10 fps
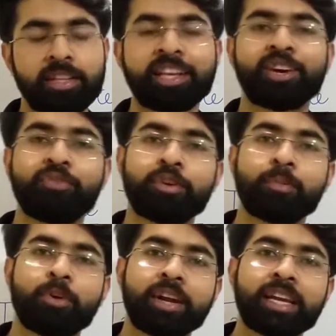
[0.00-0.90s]
Think of
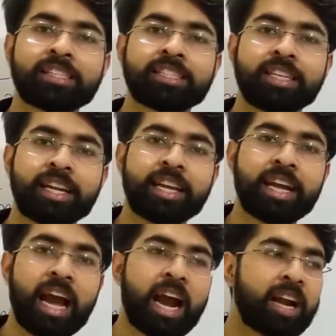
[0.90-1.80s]
your body as a
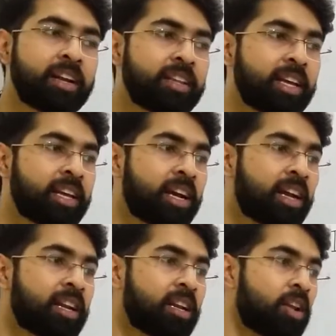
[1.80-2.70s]
city, and there
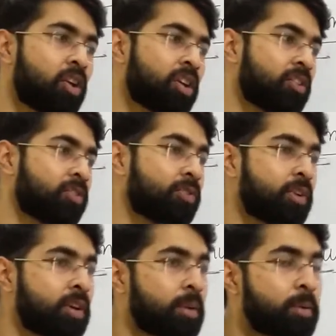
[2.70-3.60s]
are a lot of
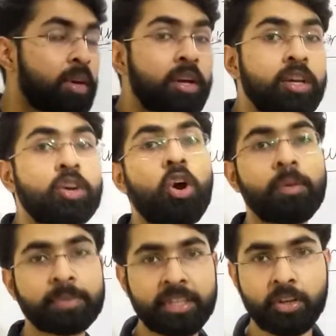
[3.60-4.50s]

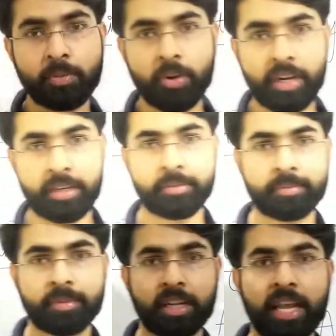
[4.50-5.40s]
cops in your body,
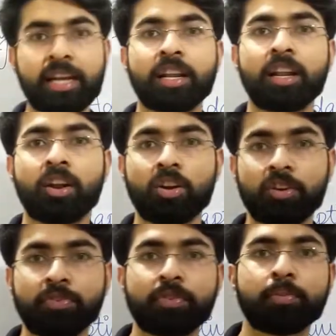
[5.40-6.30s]
like a lot
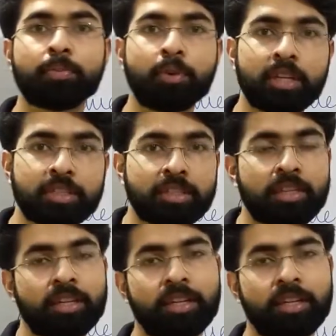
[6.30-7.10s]
of police.